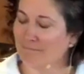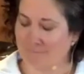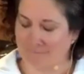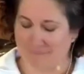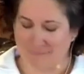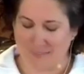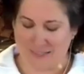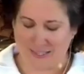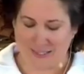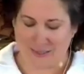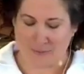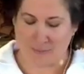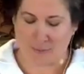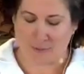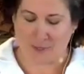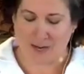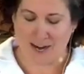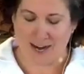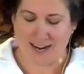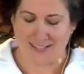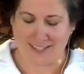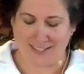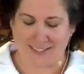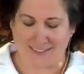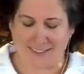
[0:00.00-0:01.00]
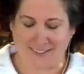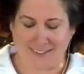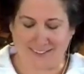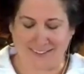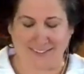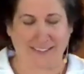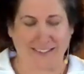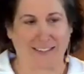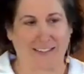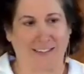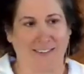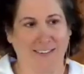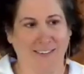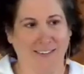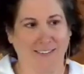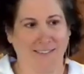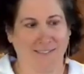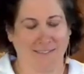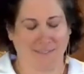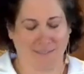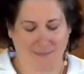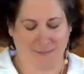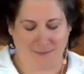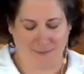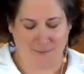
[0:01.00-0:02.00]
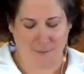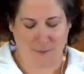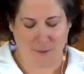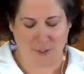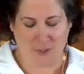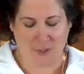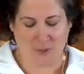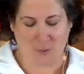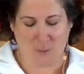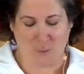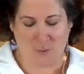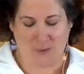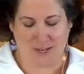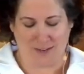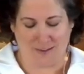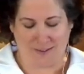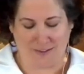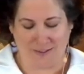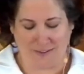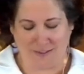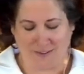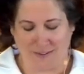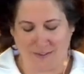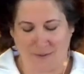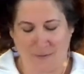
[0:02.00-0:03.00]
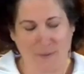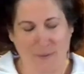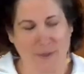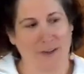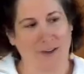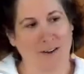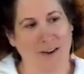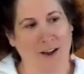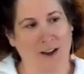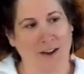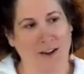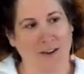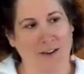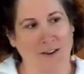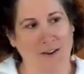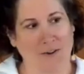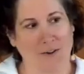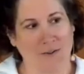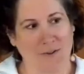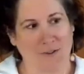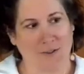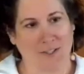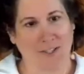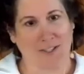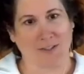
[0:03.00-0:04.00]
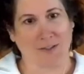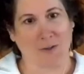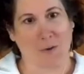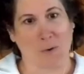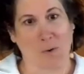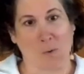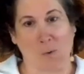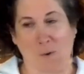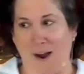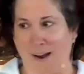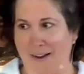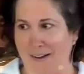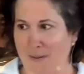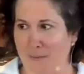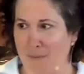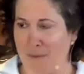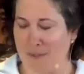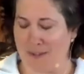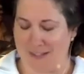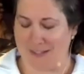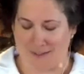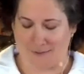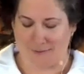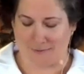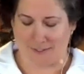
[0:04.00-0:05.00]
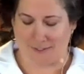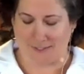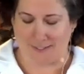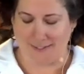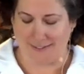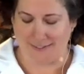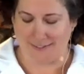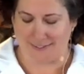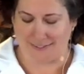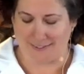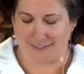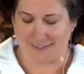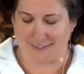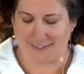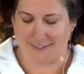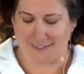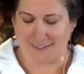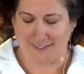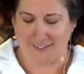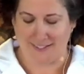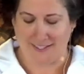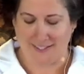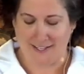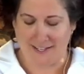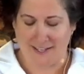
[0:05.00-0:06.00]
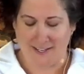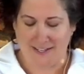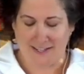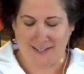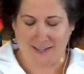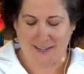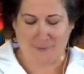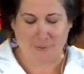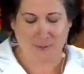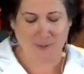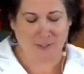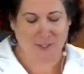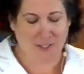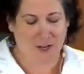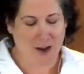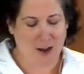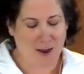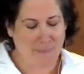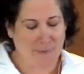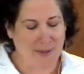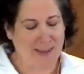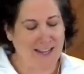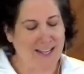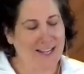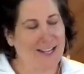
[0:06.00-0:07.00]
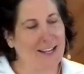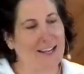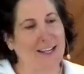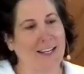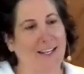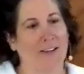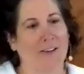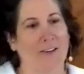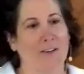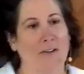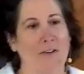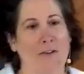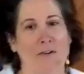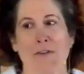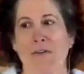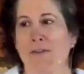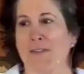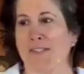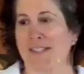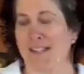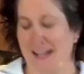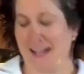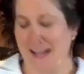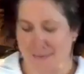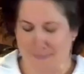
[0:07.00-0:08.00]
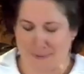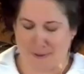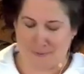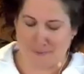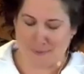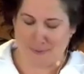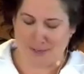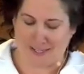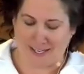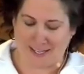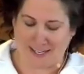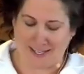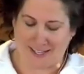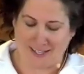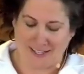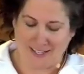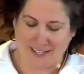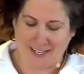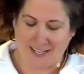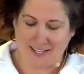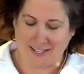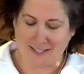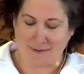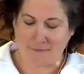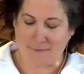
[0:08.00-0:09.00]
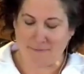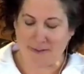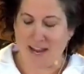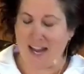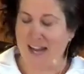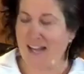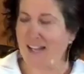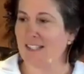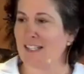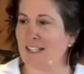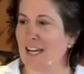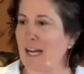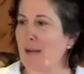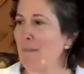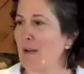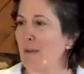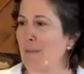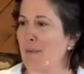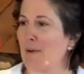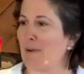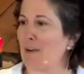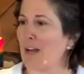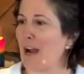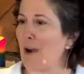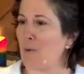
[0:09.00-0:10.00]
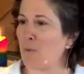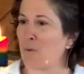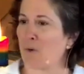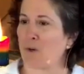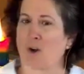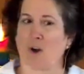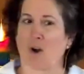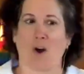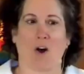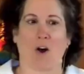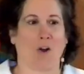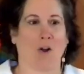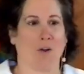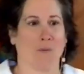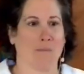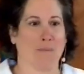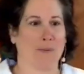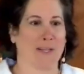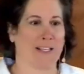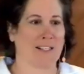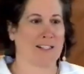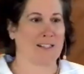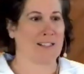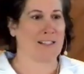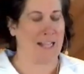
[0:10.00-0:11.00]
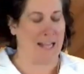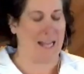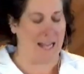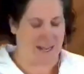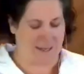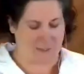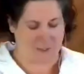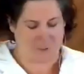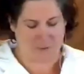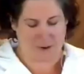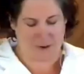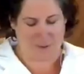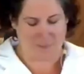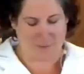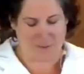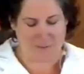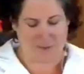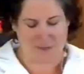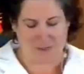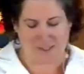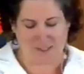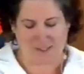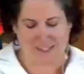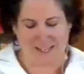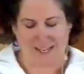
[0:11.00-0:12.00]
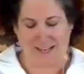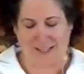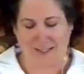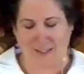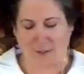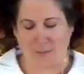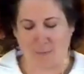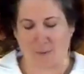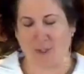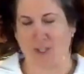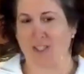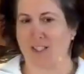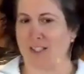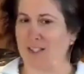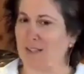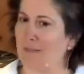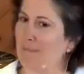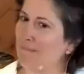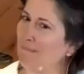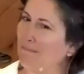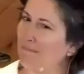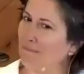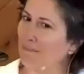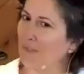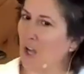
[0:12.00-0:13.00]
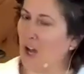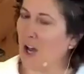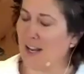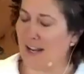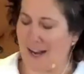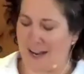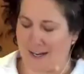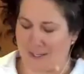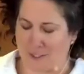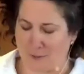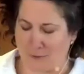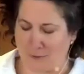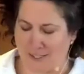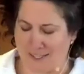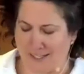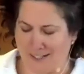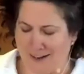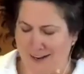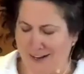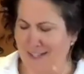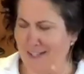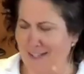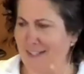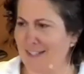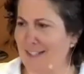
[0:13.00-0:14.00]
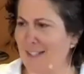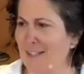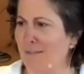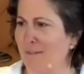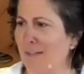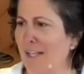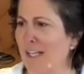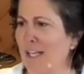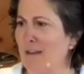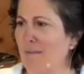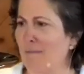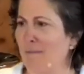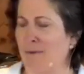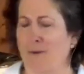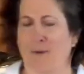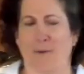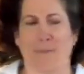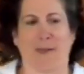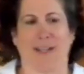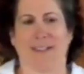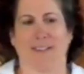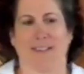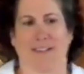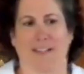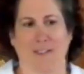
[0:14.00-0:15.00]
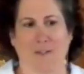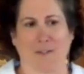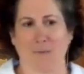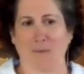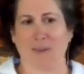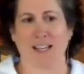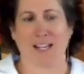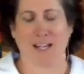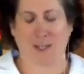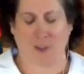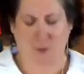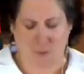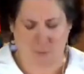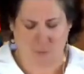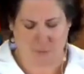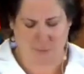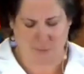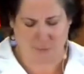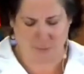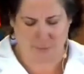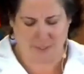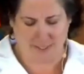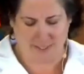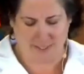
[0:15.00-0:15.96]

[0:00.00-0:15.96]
Surprisingly little, which is weird. We are not usually so quiet with the advice. The most common thing I hear you say about money is a vague statement about how we're all middle class or upper middle class, which is not actually guidance of any form, and I don't think true.